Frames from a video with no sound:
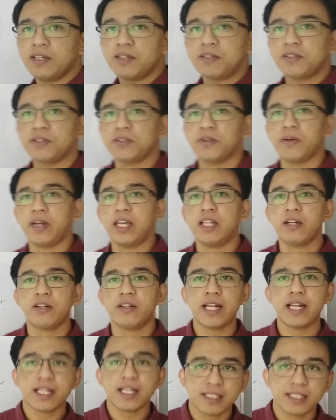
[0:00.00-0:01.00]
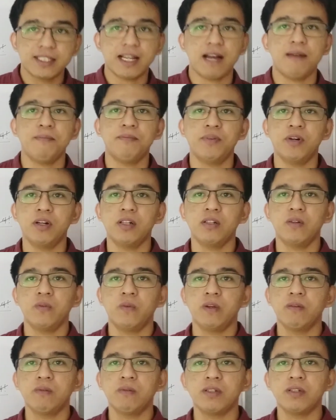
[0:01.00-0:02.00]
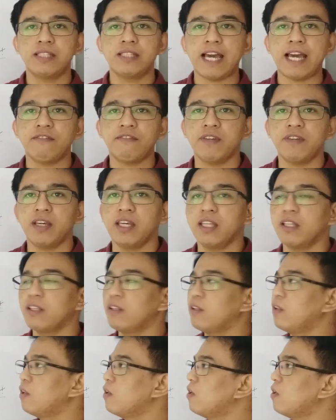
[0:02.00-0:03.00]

So in our next example, we will dive in